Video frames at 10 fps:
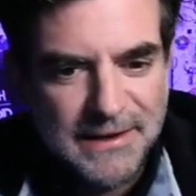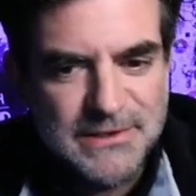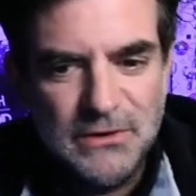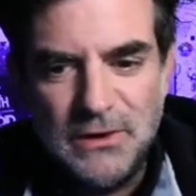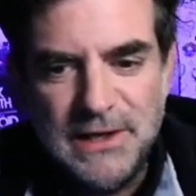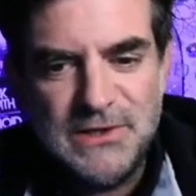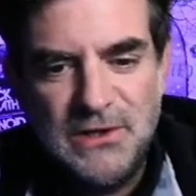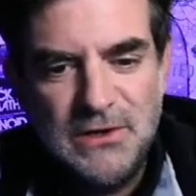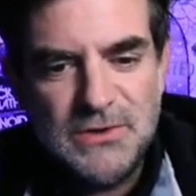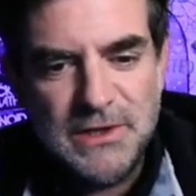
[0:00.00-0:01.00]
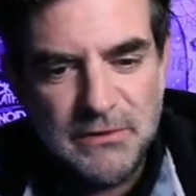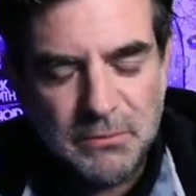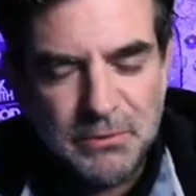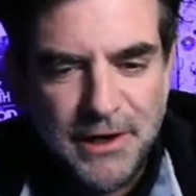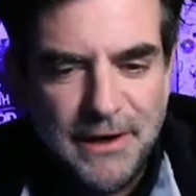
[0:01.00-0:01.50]
So it's hugely
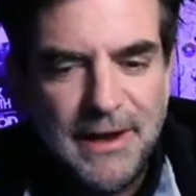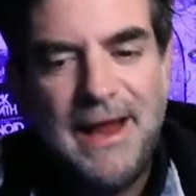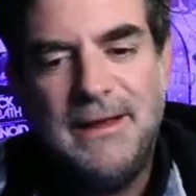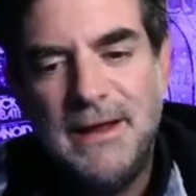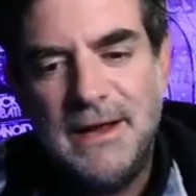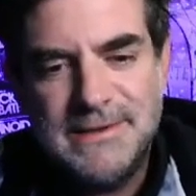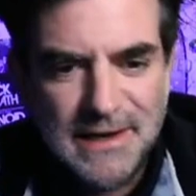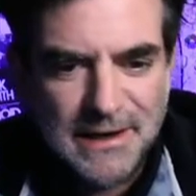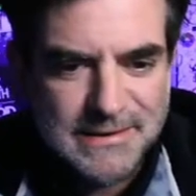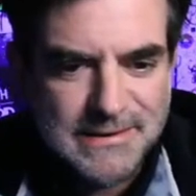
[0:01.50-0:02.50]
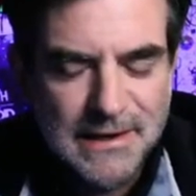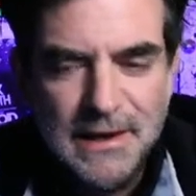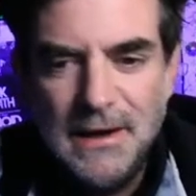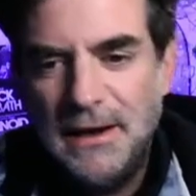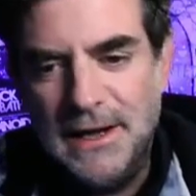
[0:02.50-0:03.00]
overprinted, and it sucks.
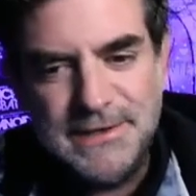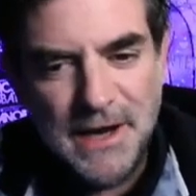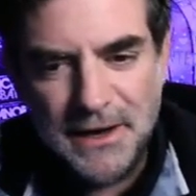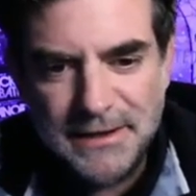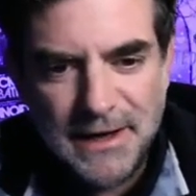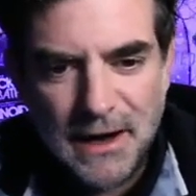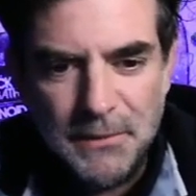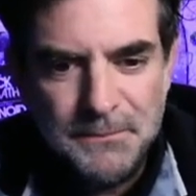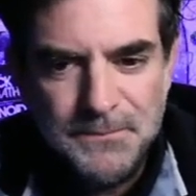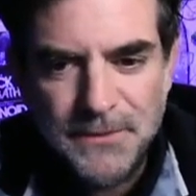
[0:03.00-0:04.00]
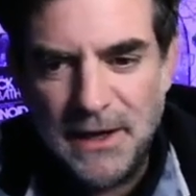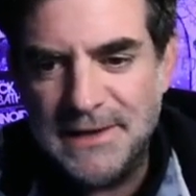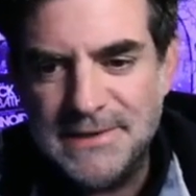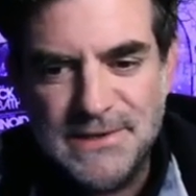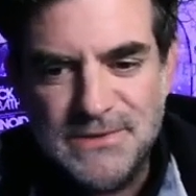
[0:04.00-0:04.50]
It's not a good album. It
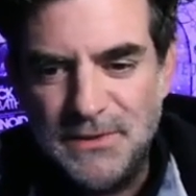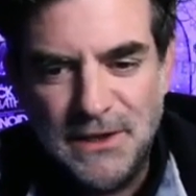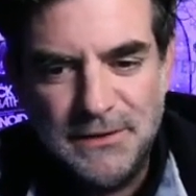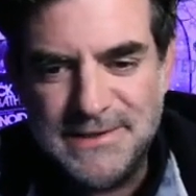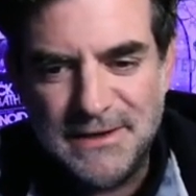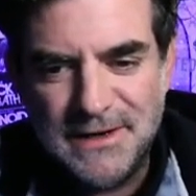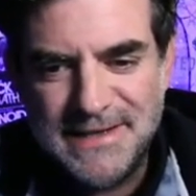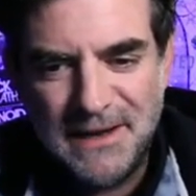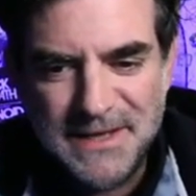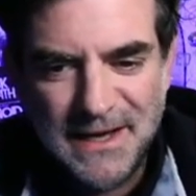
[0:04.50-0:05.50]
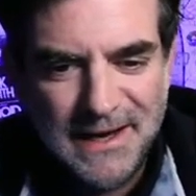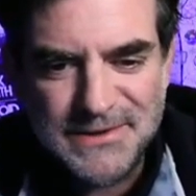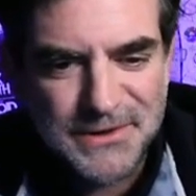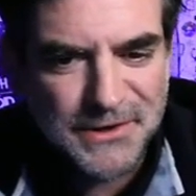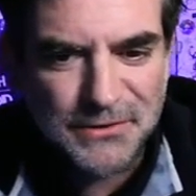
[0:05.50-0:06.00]
has this, it's their attempt to
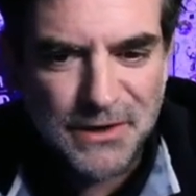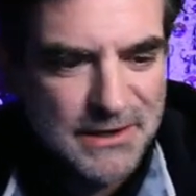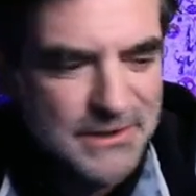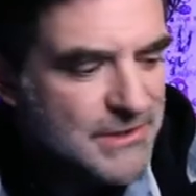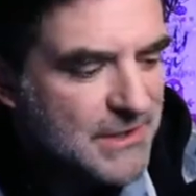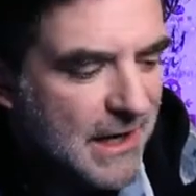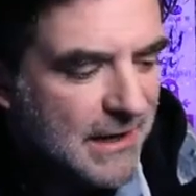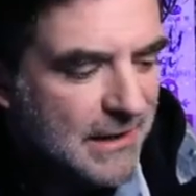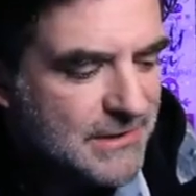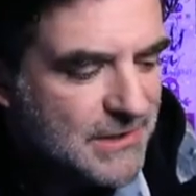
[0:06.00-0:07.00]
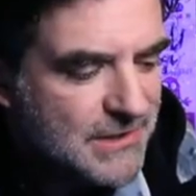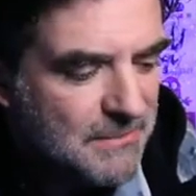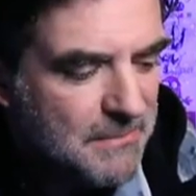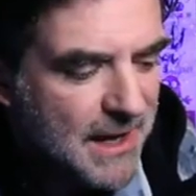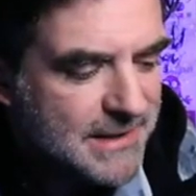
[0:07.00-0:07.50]
answer to grunge, and it's just a
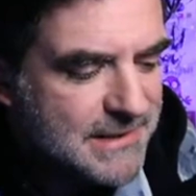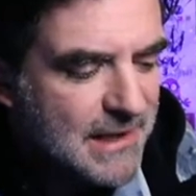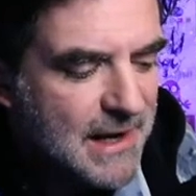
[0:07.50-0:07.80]
mess.